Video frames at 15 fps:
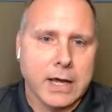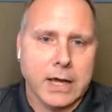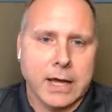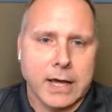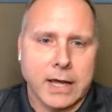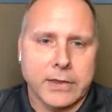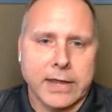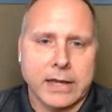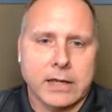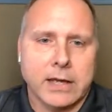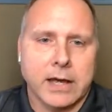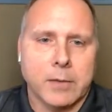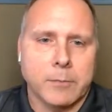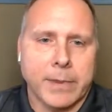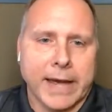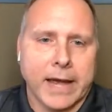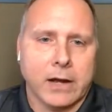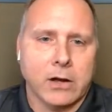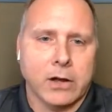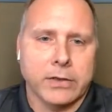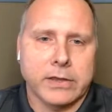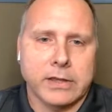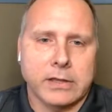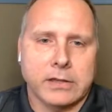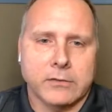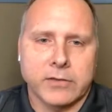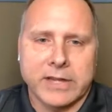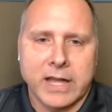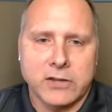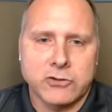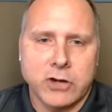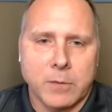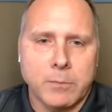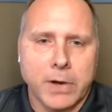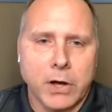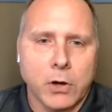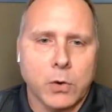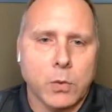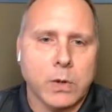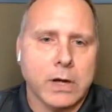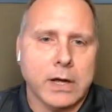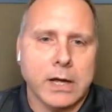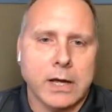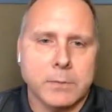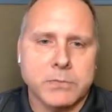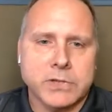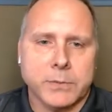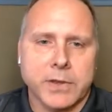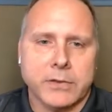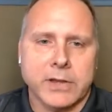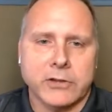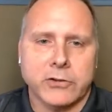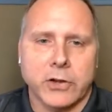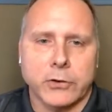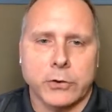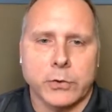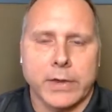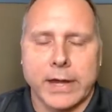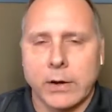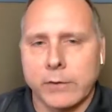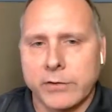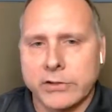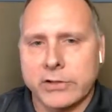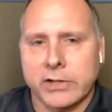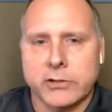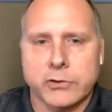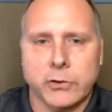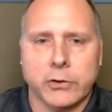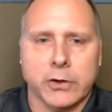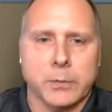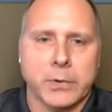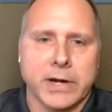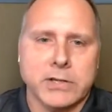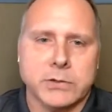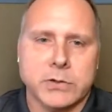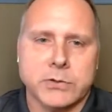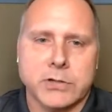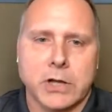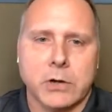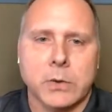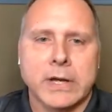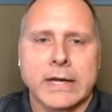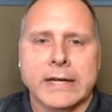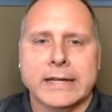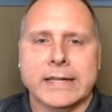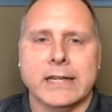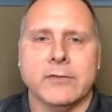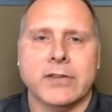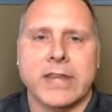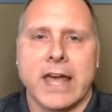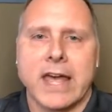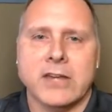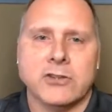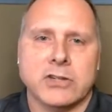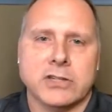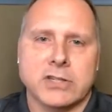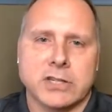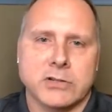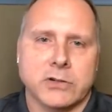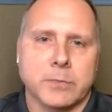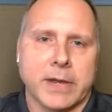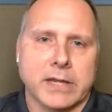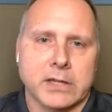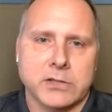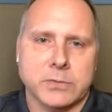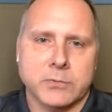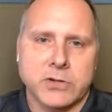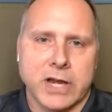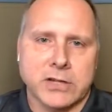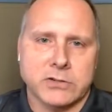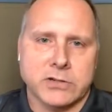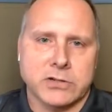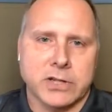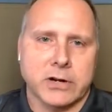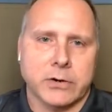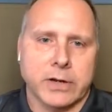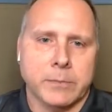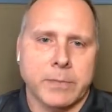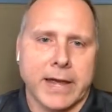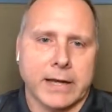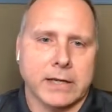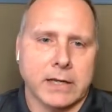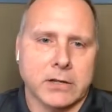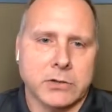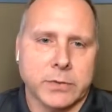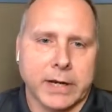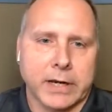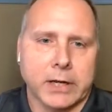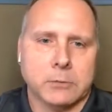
They cut back on the VA jumbo, some of the things they'll do there if it's an external appraisal. So even the agencies are making some changes that are impacting us right now.